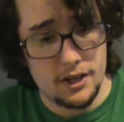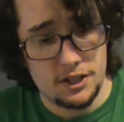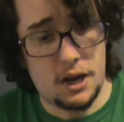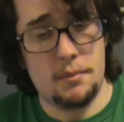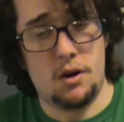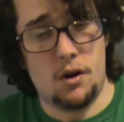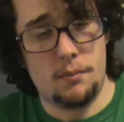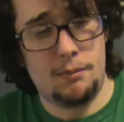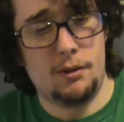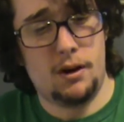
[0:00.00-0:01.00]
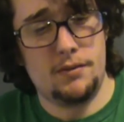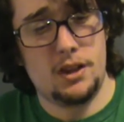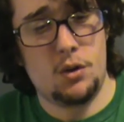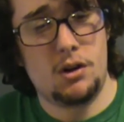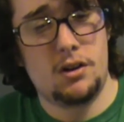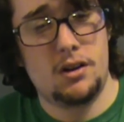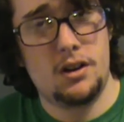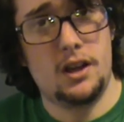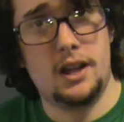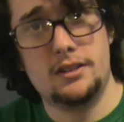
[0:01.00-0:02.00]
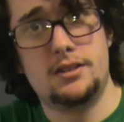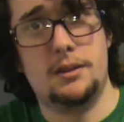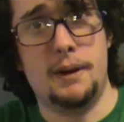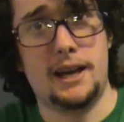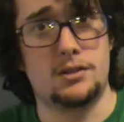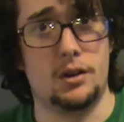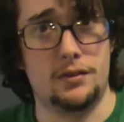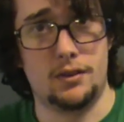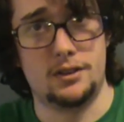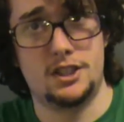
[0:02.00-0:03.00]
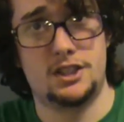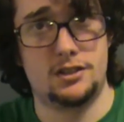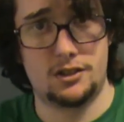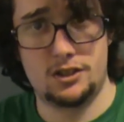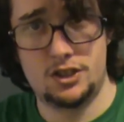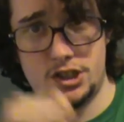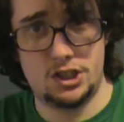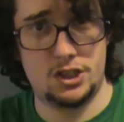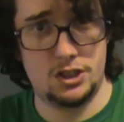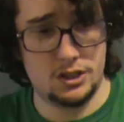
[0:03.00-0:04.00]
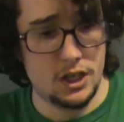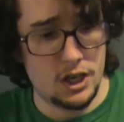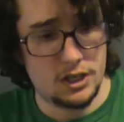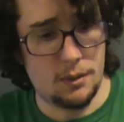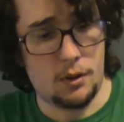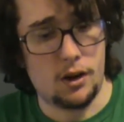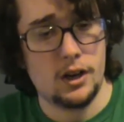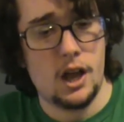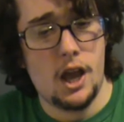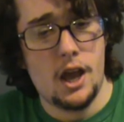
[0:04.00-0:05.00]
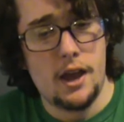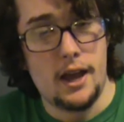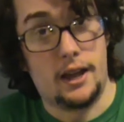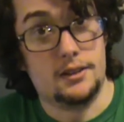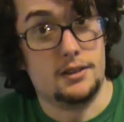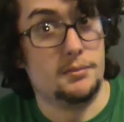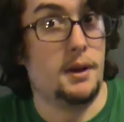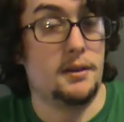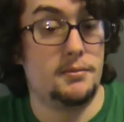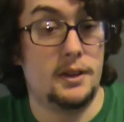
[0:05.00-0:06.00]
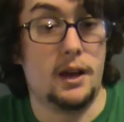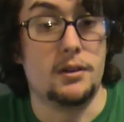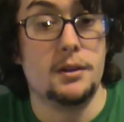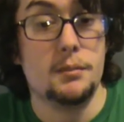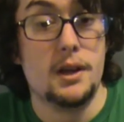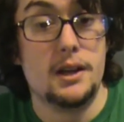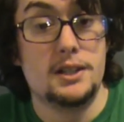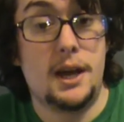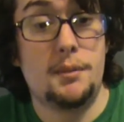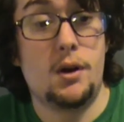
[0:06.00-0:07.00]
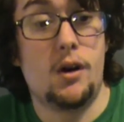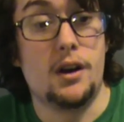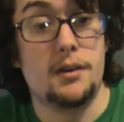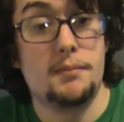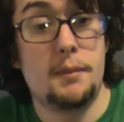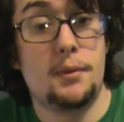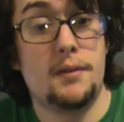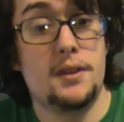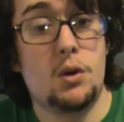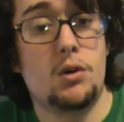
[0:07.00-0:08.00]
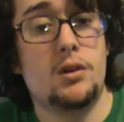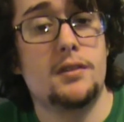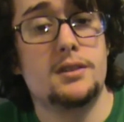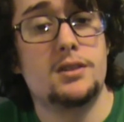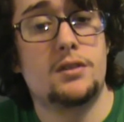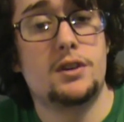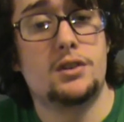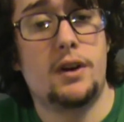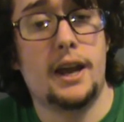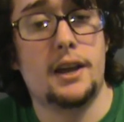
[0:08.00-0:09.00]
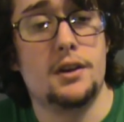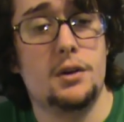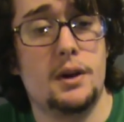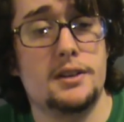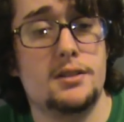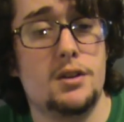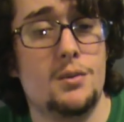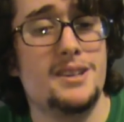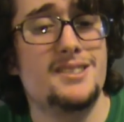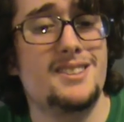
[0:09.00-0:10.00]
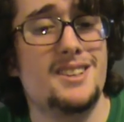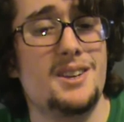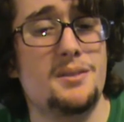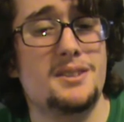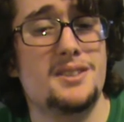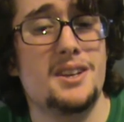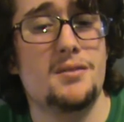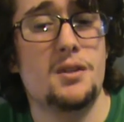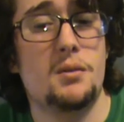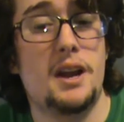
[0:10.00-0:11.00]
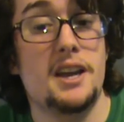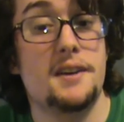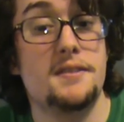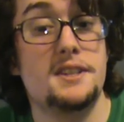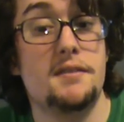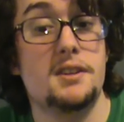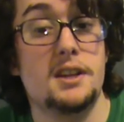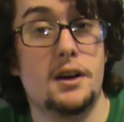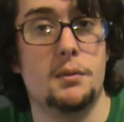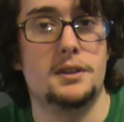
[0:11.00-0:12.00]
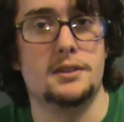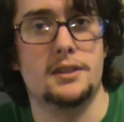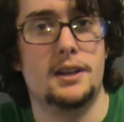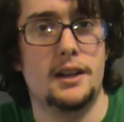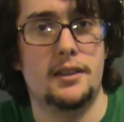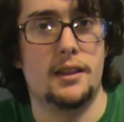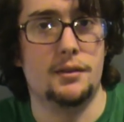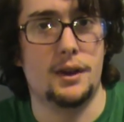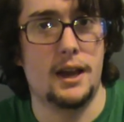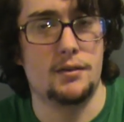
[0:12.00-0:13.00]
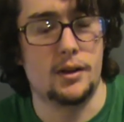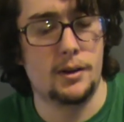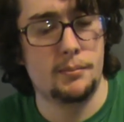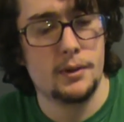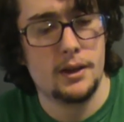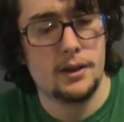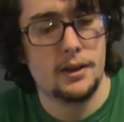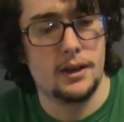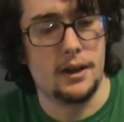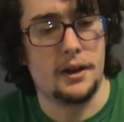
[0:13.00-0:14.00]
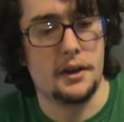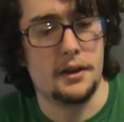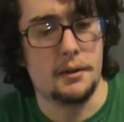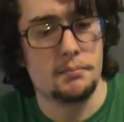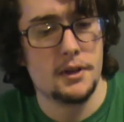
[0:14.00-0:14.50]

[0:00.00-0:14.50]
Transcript: Shamador, member of the Order. Uh, this is the backstory for Sh Shamador, as you may have told. Shamador, member of the Order of the Silver Dragon, who has recently received the rank of Chevalier, which is a ninth level cavalier in AD&D